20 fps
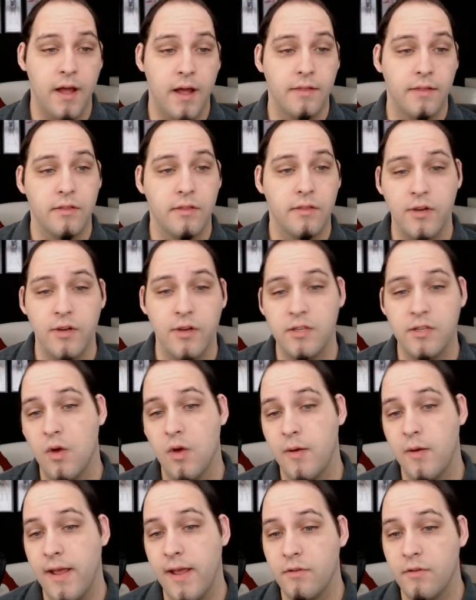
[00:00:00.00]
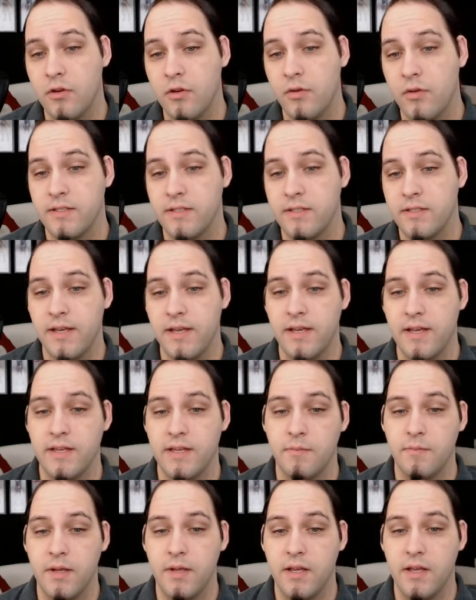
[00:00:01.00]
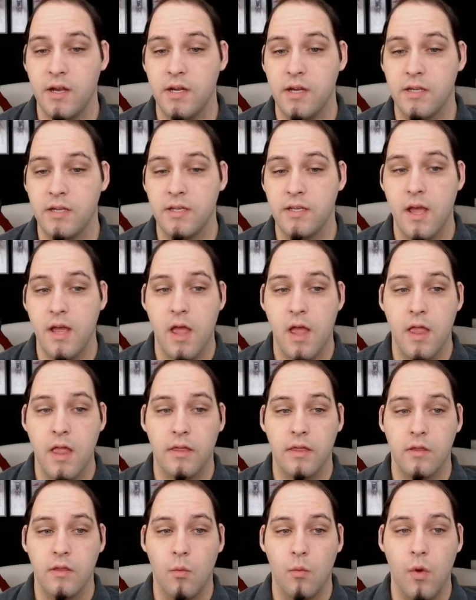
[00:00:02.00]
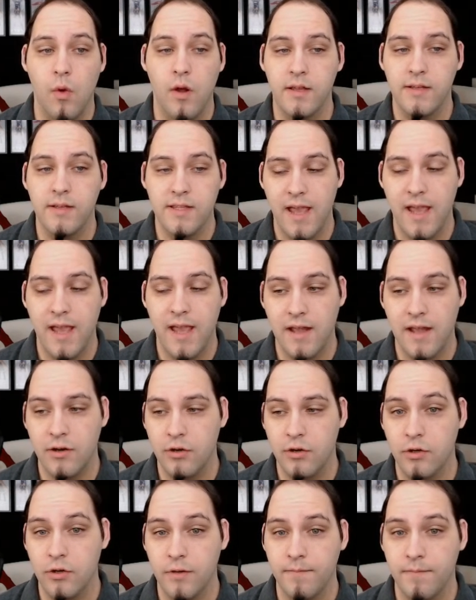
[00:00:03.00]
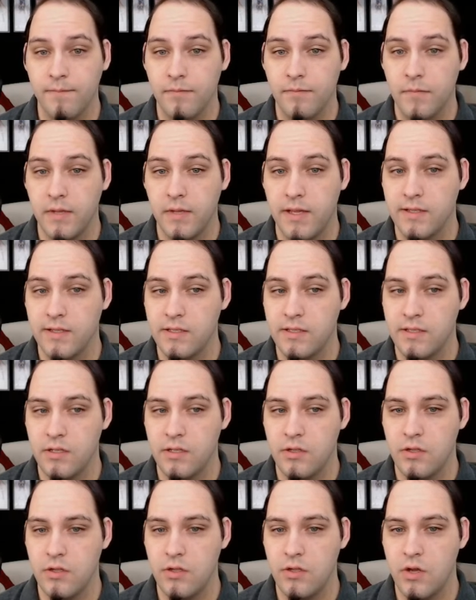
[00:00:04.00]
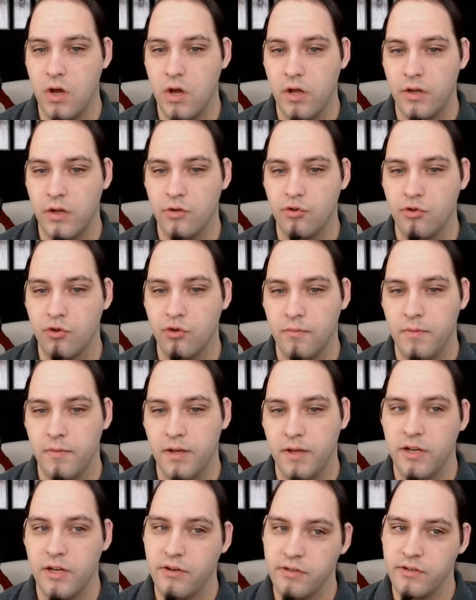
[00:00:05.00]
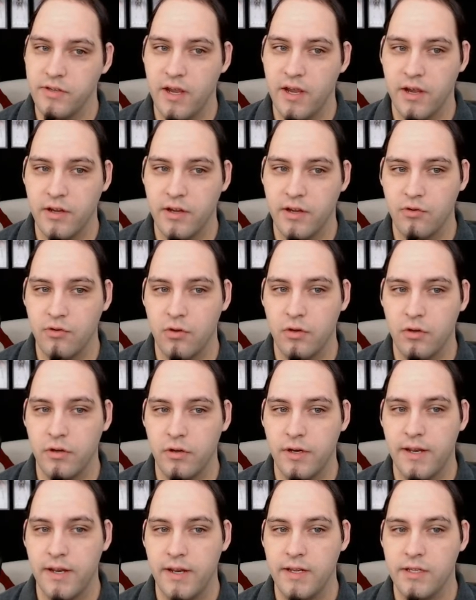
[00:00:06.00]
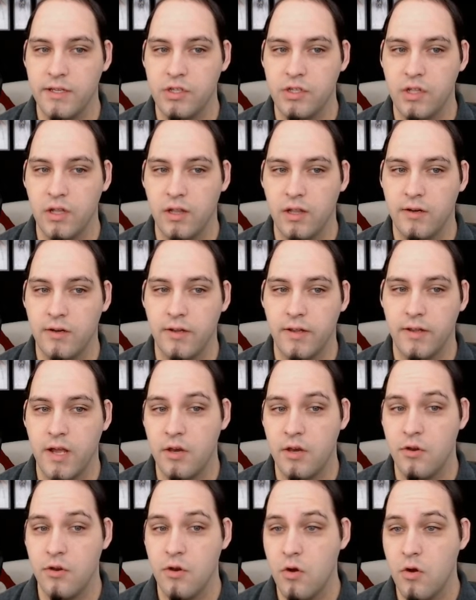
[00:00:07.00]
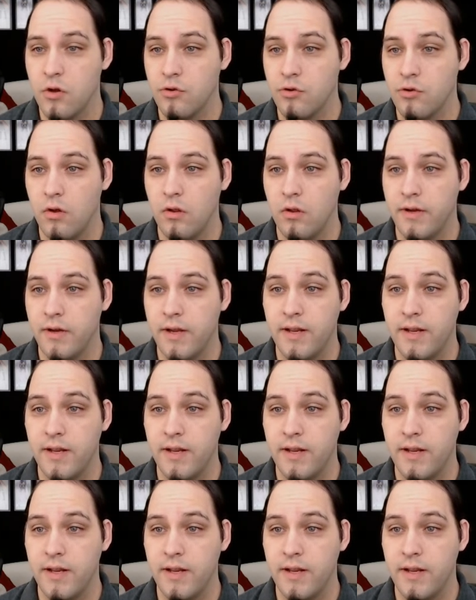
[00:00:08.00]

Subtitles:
The reason why we have to do this is because while it's in the editor, it's not controlled by Chanter's AI controller. It is literally got no controller.